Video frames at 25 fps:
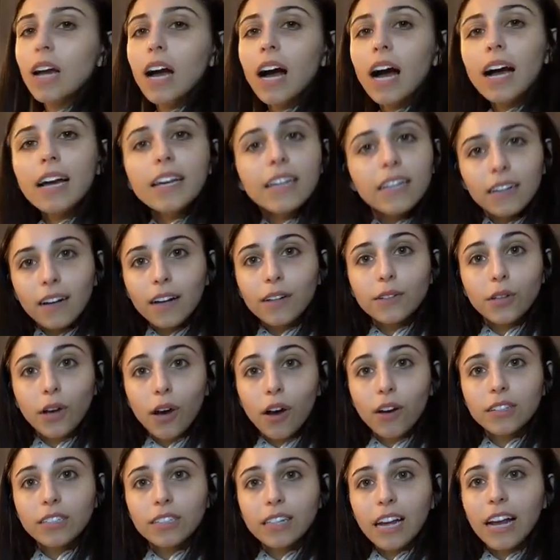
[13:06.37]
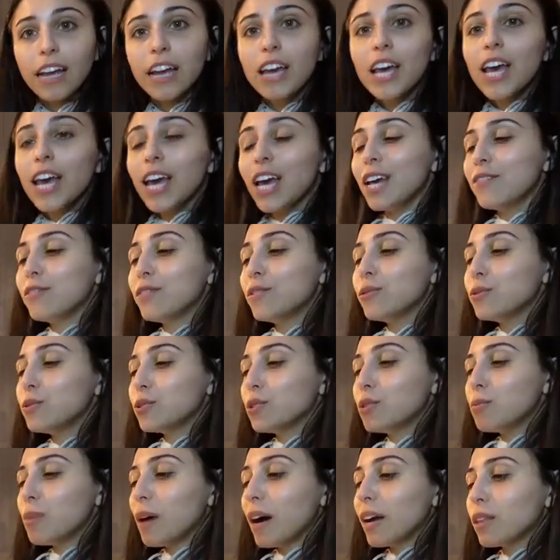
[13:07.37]
I cannot talk today. If you
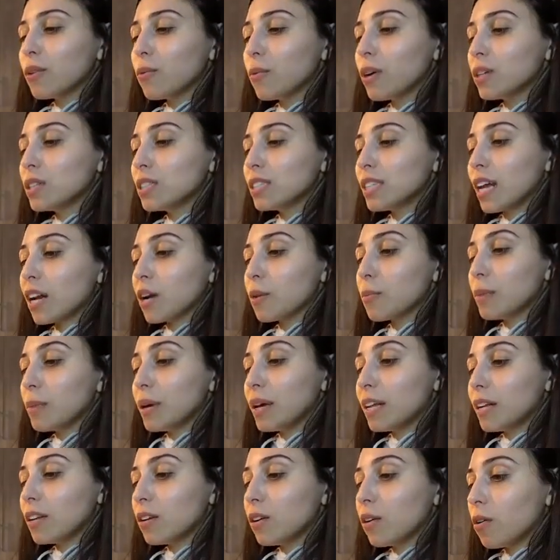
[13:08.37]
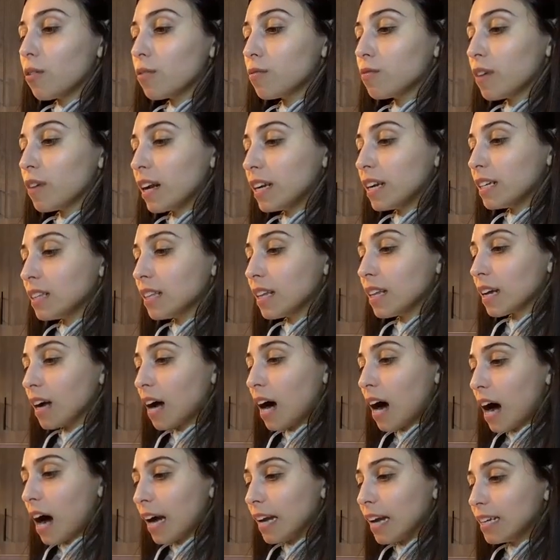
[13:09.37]
do buy the ones that are pitted already,
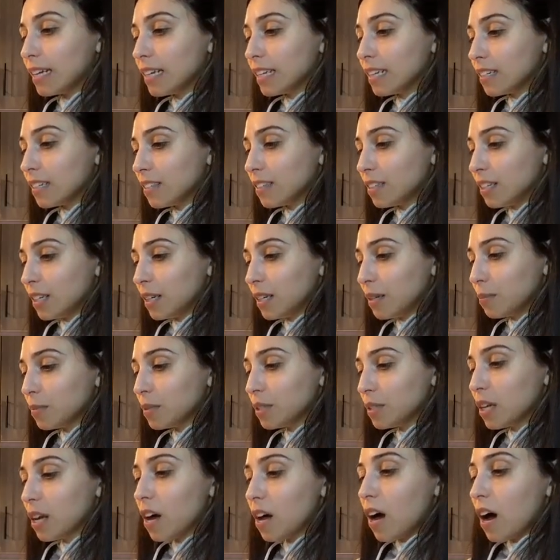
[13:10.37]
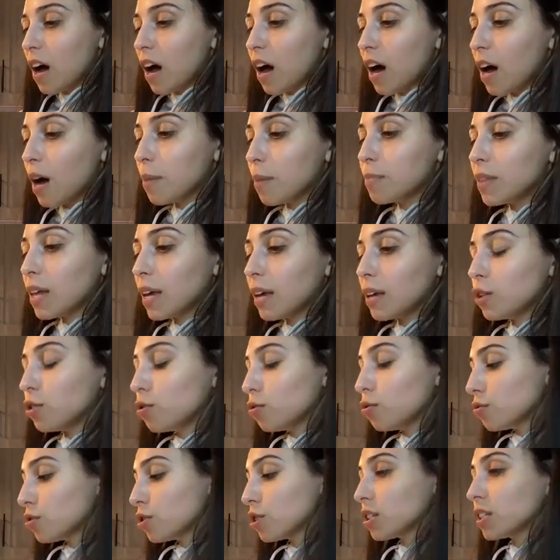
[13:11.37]
like I did, it seems, they
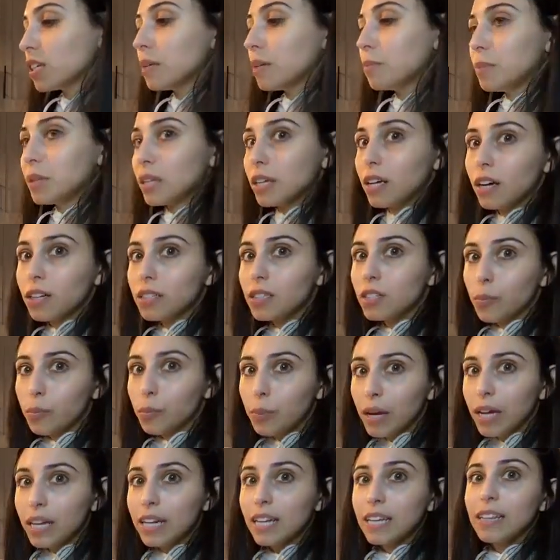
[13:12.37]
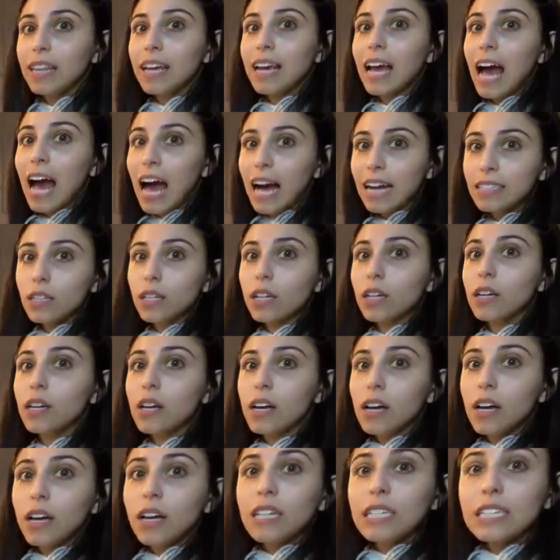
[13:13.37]
usually, because they're pitted, they had to
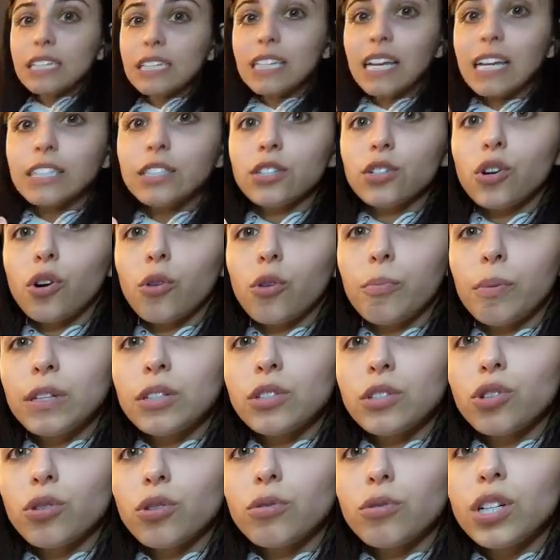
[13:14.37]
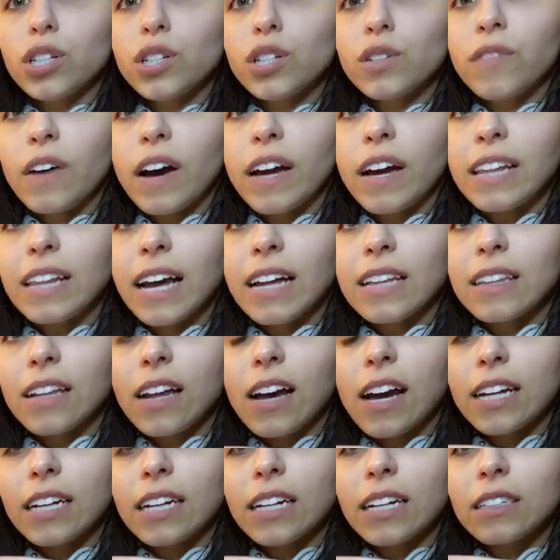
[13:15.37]
slice it open. So you just find that
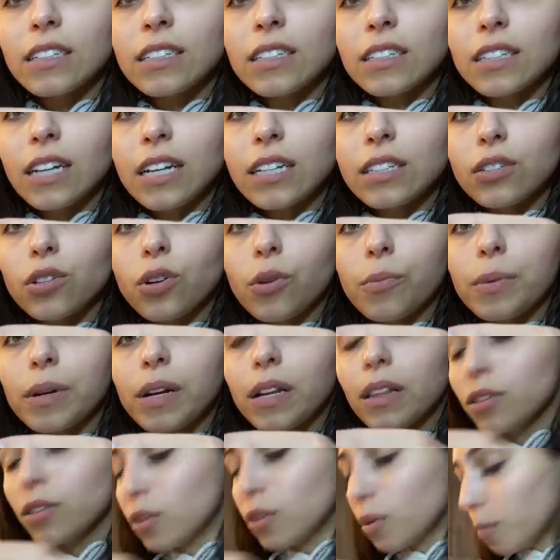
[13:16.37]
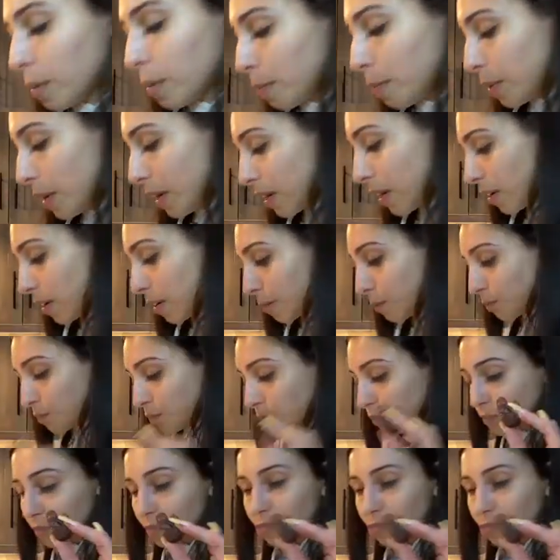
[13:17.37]
line and slice it open a little bit bigger,